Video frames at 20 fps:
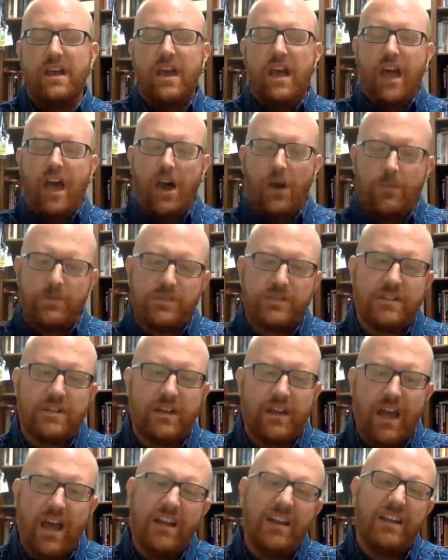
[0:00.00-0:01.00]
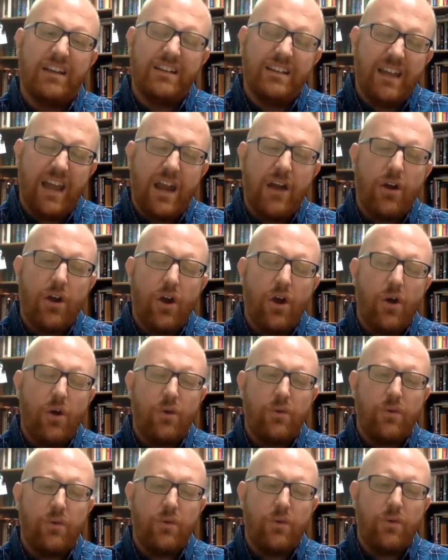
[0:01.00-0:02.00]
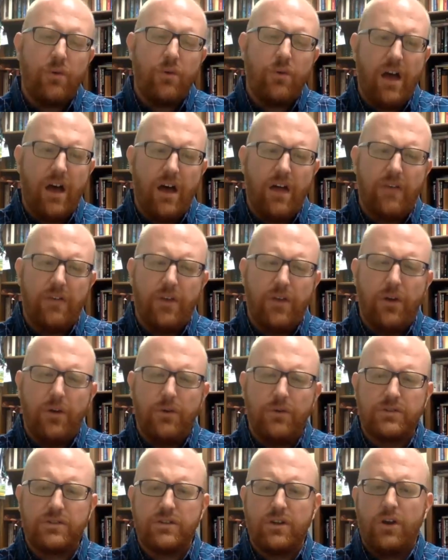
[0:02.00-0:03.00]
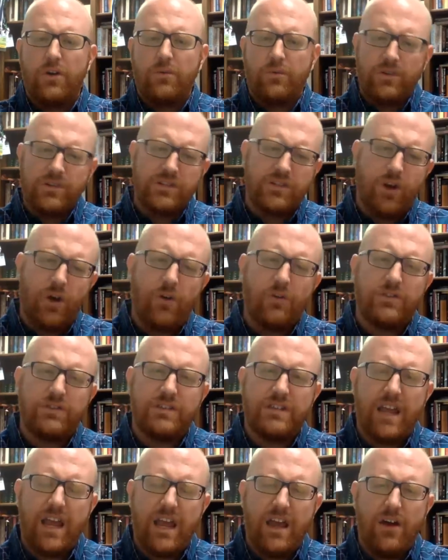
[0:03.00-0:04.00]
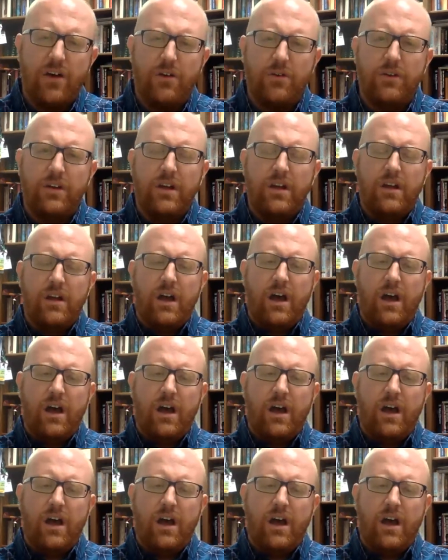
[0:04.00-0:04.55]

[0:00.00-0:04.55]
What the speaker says: Helps to kind of narrow those results down,